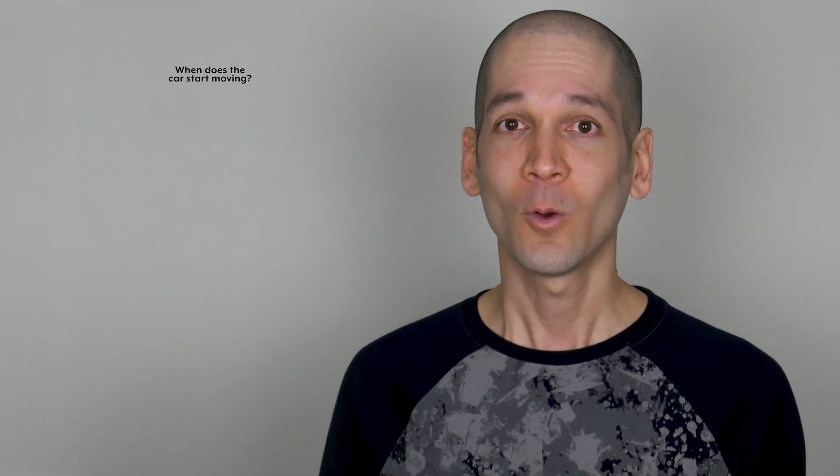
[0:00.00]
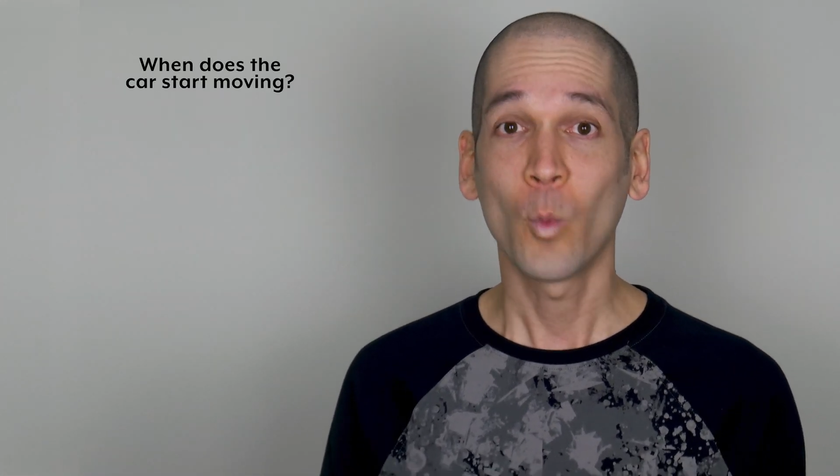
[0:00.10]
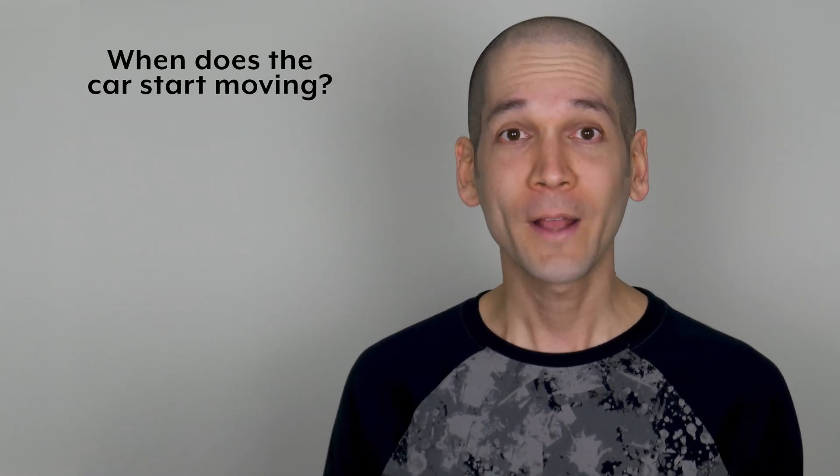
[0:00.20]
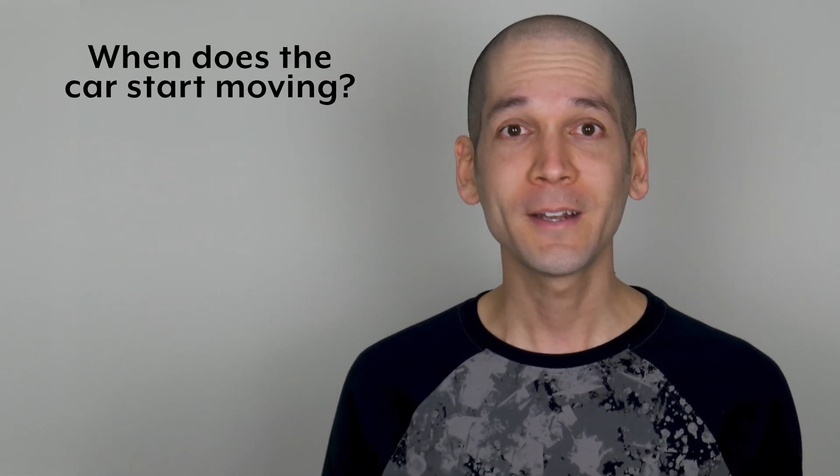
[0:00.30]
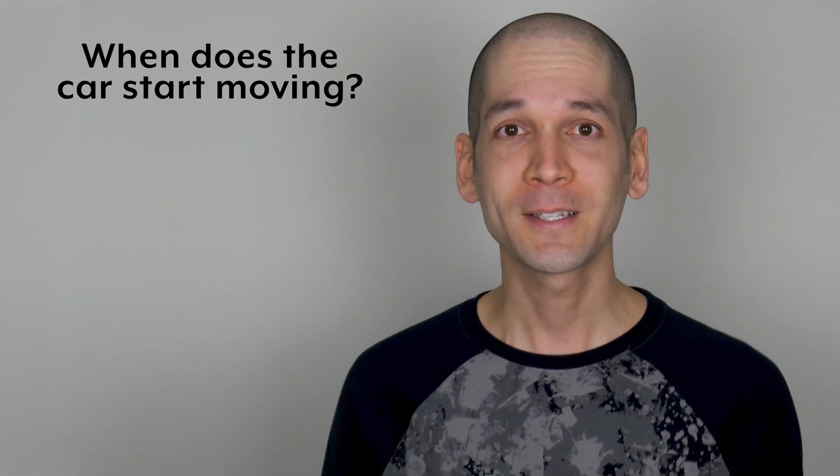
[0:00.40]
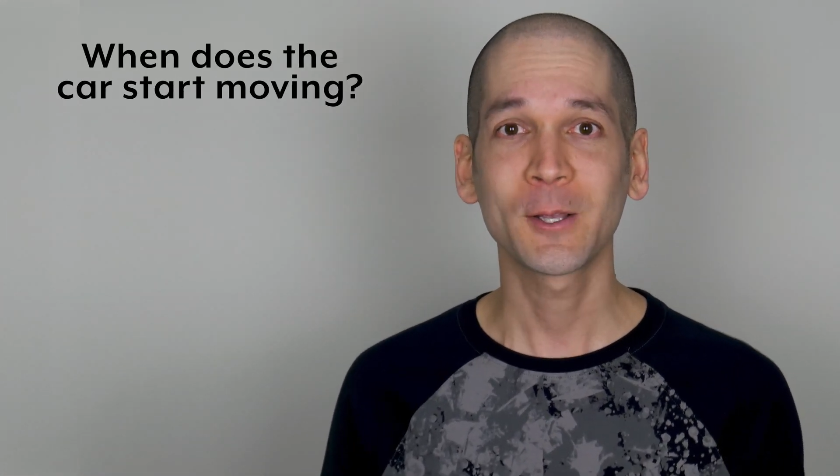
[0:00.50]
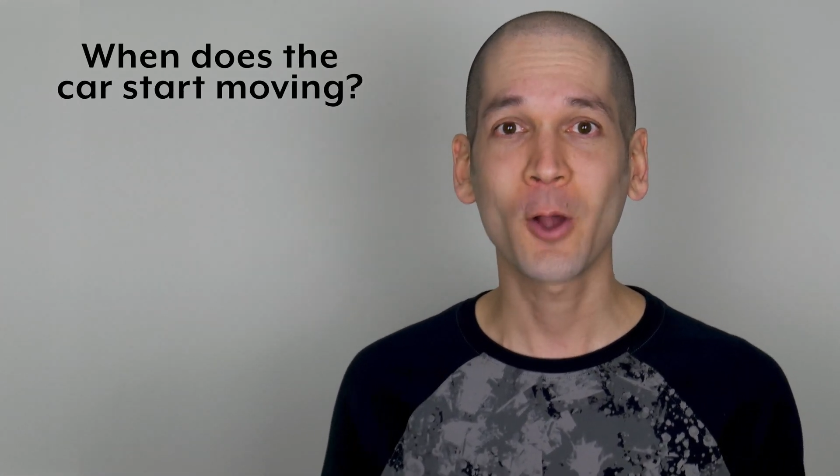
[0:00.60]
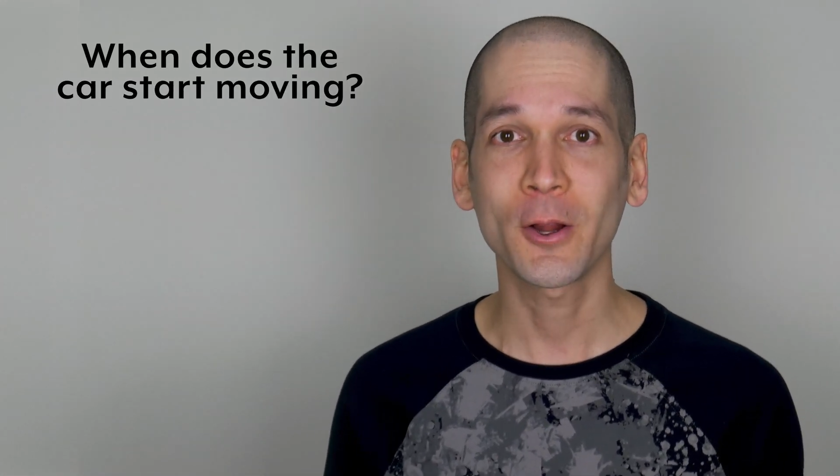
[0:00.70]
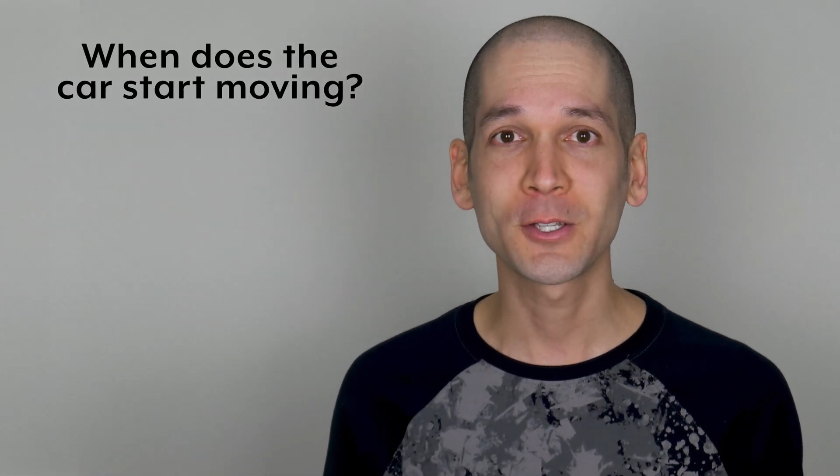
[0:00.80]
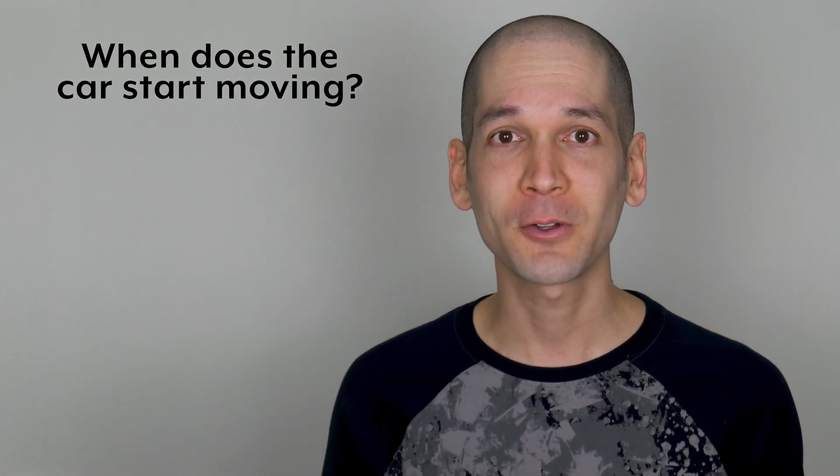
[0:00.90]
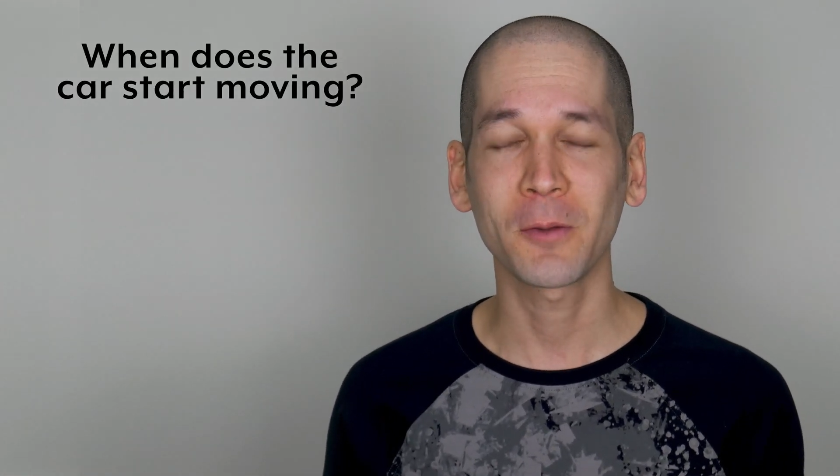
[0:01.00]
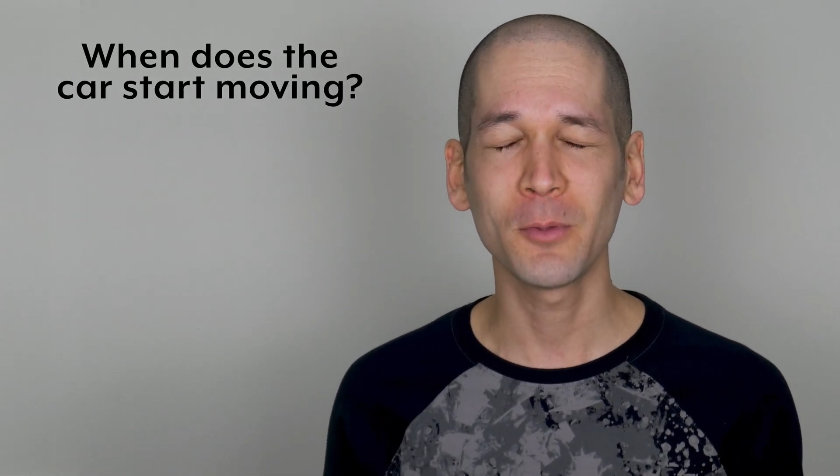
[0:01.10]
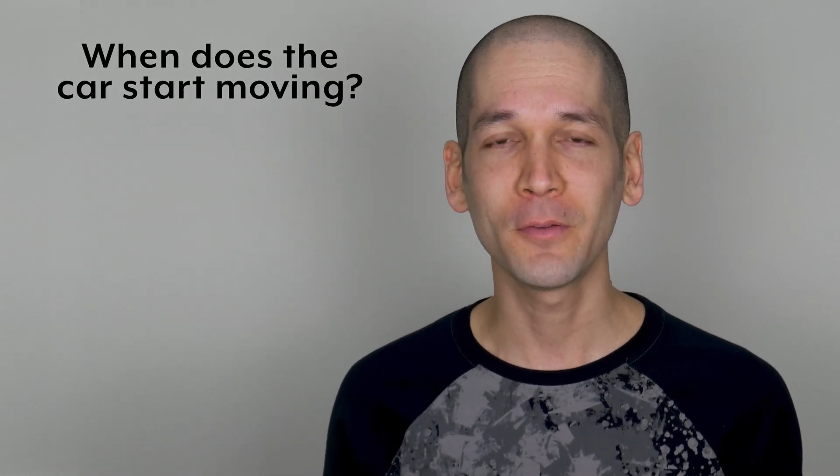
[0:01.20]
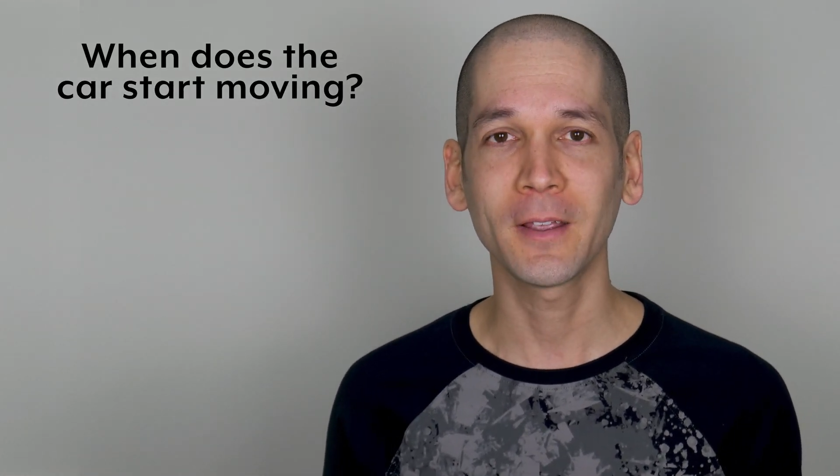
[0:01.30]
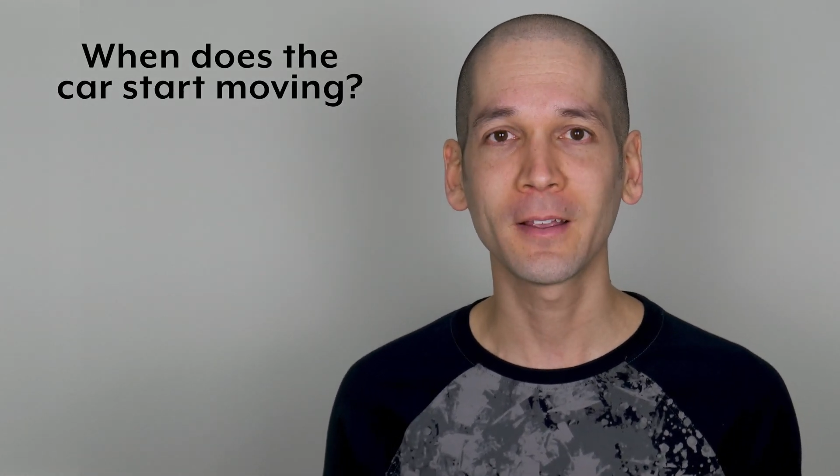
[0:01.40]
When does the car start
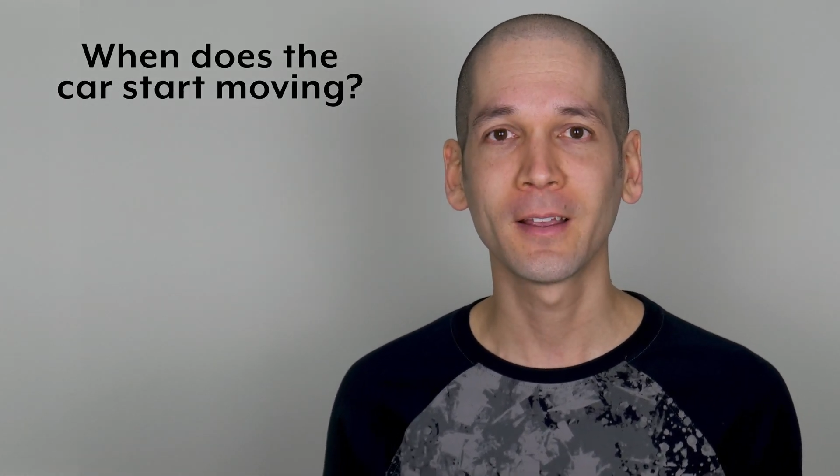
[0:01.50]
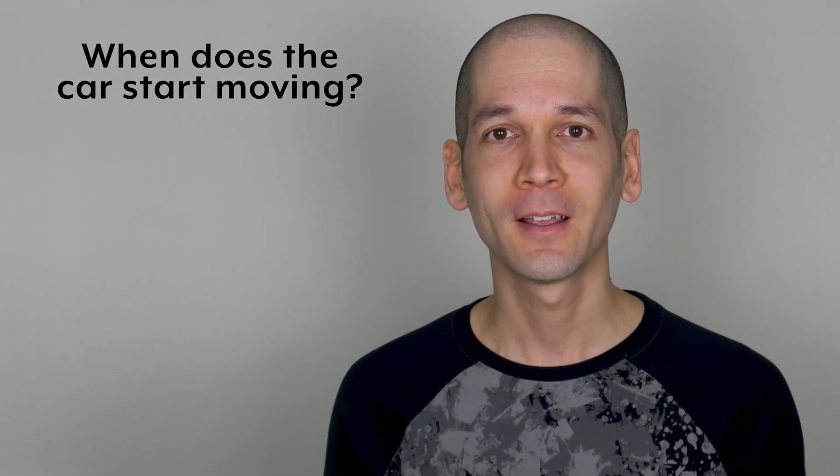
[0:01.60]
moving?